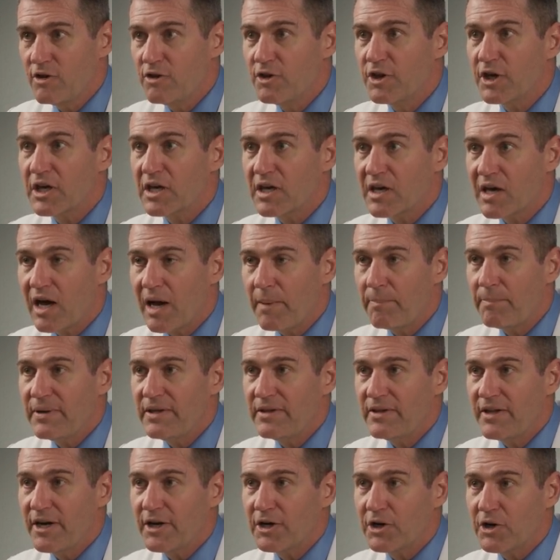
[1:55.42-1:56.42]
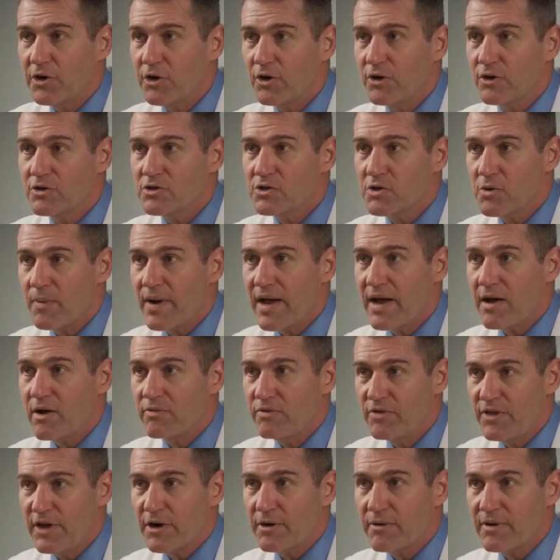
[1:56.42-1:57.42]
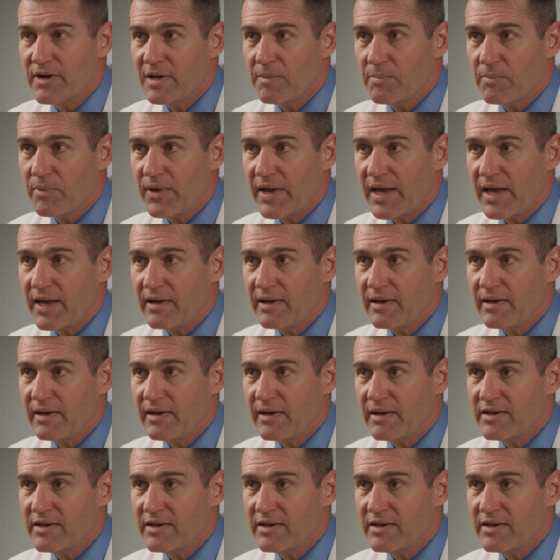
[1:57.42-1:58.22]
the cupping that occurs around their implant